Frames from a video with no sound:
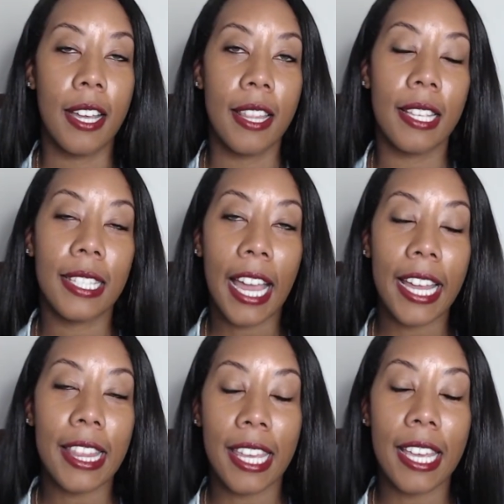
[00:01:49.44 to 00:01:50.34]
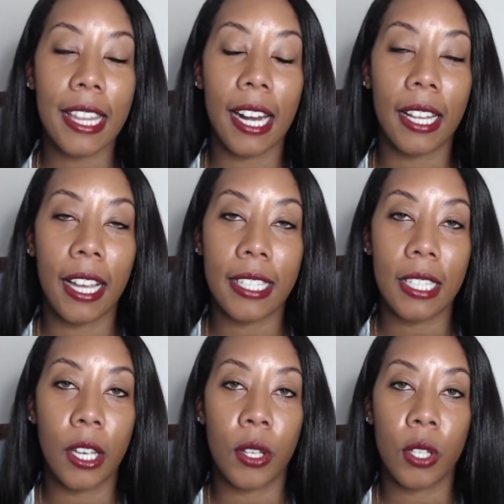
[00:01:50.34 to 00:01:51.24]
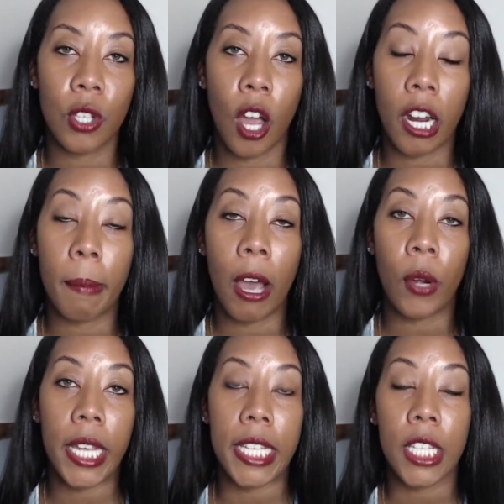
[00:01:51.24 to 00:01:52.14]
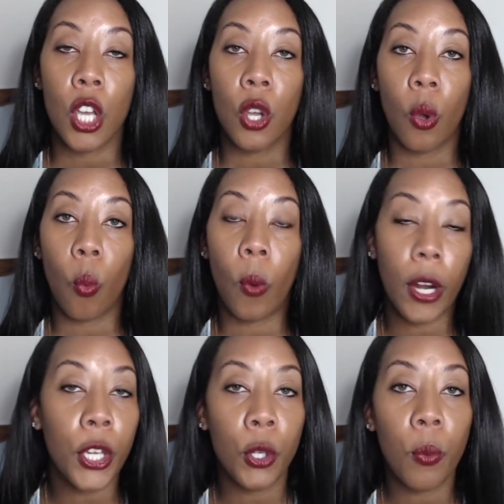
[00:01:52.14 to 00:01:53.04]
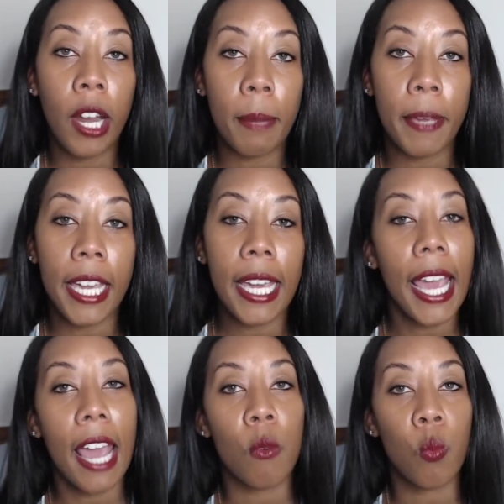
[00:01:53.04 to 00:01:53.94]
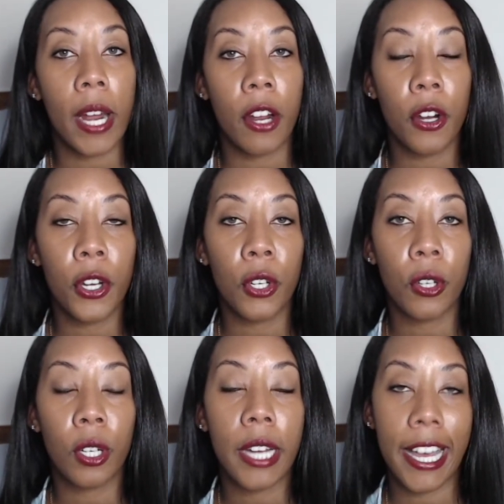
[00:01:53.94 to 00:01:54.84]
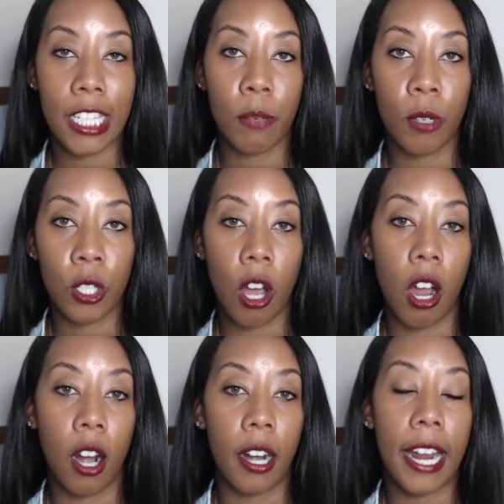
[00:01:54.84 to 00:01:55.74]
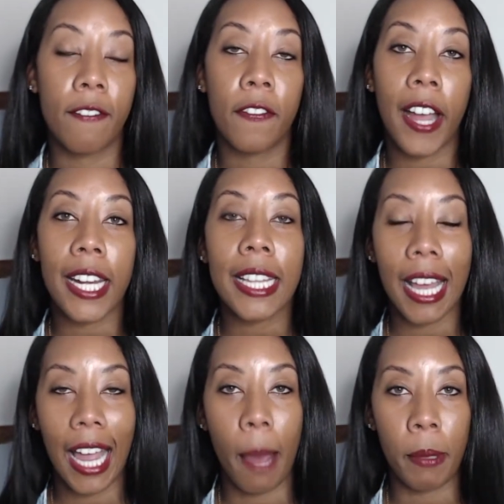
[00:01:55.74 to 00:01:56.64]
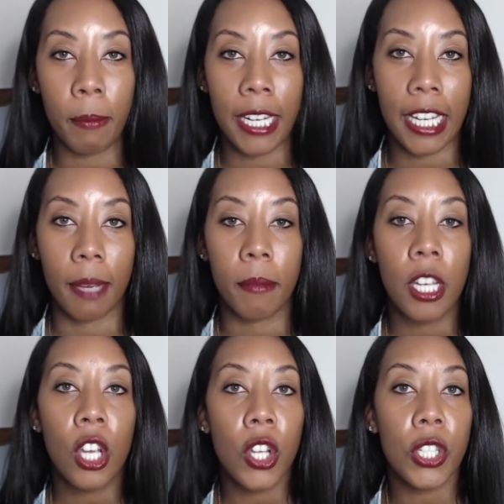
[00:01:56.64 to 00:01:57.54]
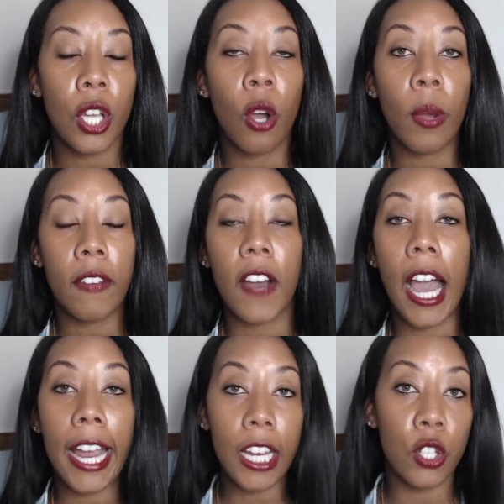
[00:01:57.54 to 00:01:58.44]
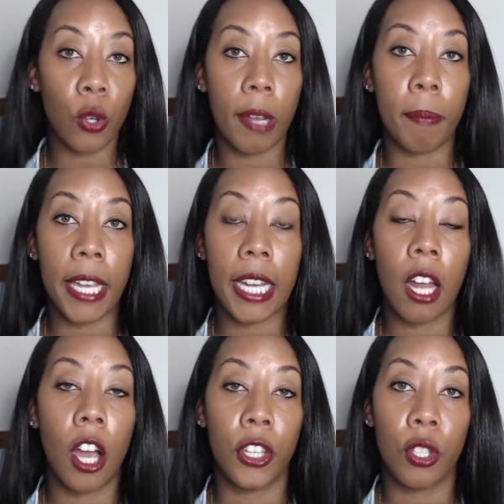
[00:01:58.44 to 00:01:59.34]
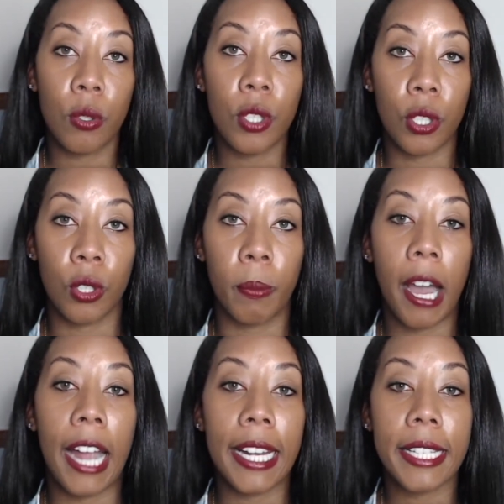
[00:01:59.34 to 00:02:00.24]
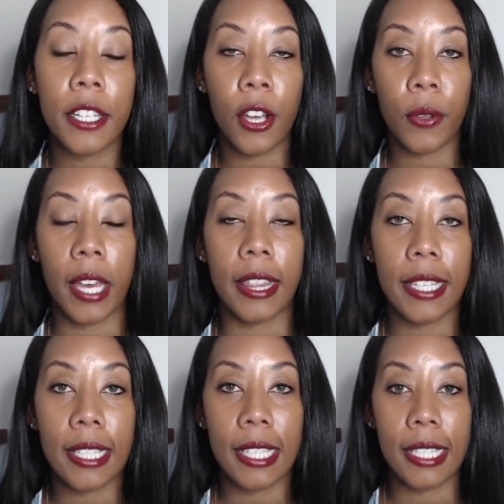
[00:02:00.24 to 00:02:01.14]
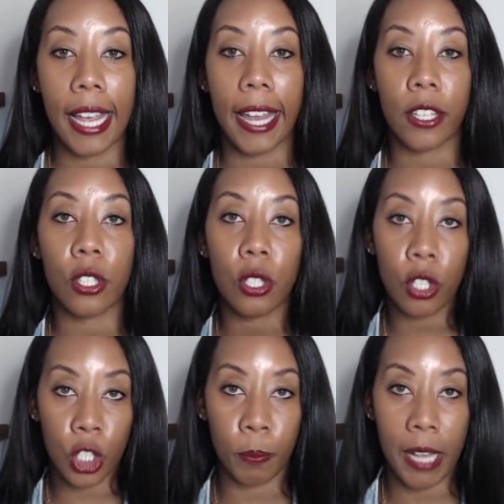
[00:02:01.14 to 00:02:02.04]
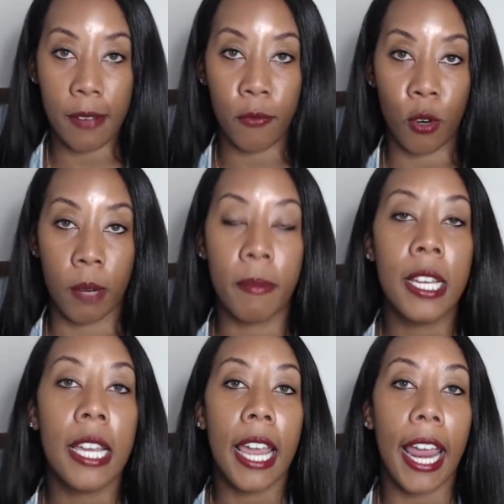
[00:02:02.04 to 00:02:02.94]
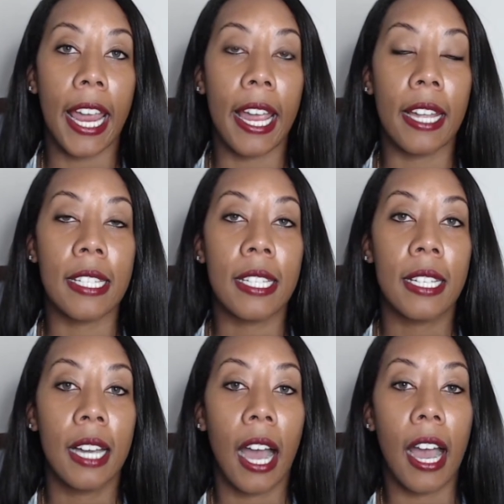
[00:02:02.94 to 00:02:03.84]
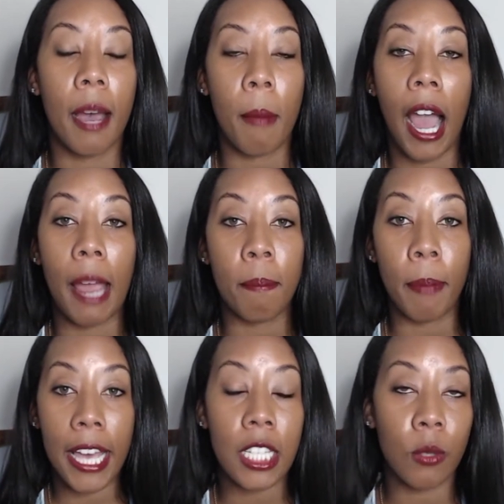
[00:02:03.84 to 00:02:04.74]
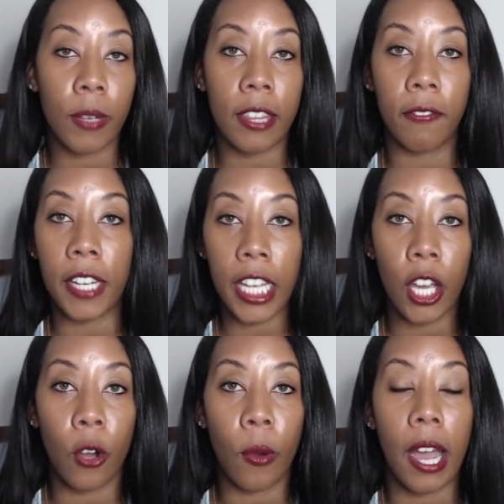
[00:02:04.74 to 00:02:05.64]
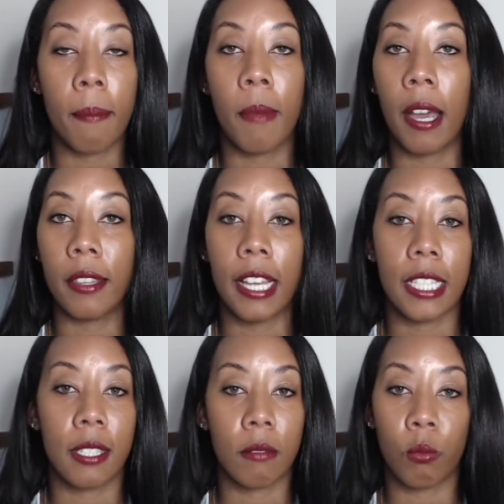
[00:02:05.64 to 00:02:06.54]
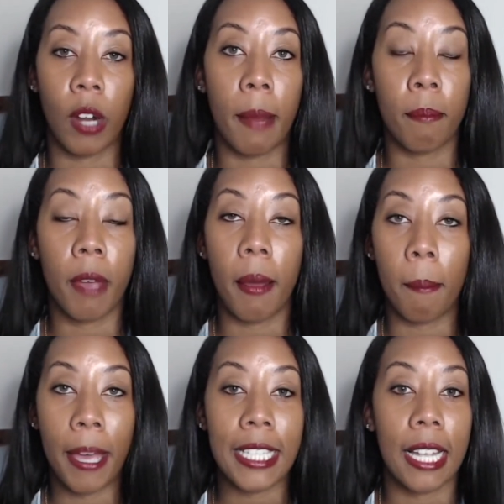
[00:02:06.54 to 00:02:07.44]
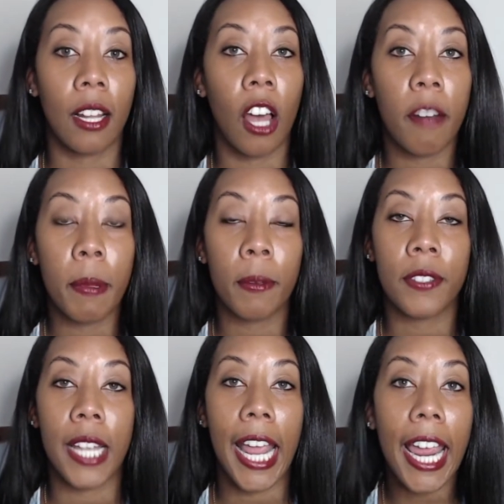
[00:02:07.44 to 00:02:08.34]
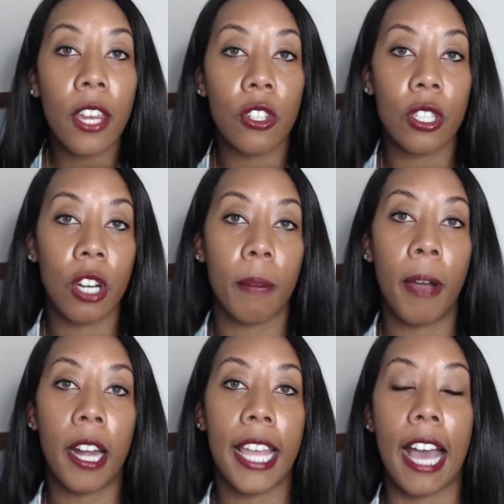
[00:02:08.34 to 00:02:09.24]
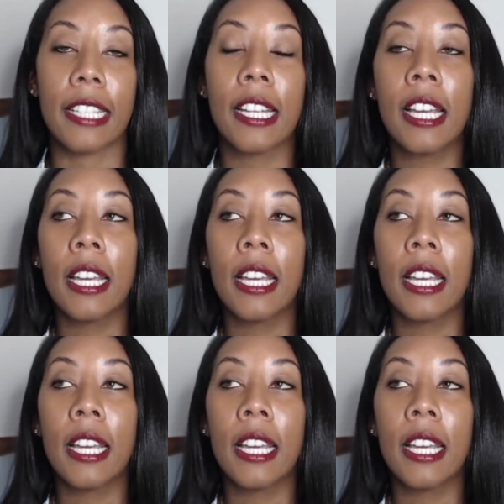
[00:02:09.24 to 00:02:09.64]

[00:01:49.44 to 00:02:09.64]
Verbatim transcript: The second thing that I'd like to talk about is where you want to be and where your customers are and finding that happy medium. So, if I enjoy being on YouTube, I need to know that this is a search platform and um, I'm best with video. I'm that's where I'm, I'm best at. A lot of people have said, "Hey, you should start a podcast."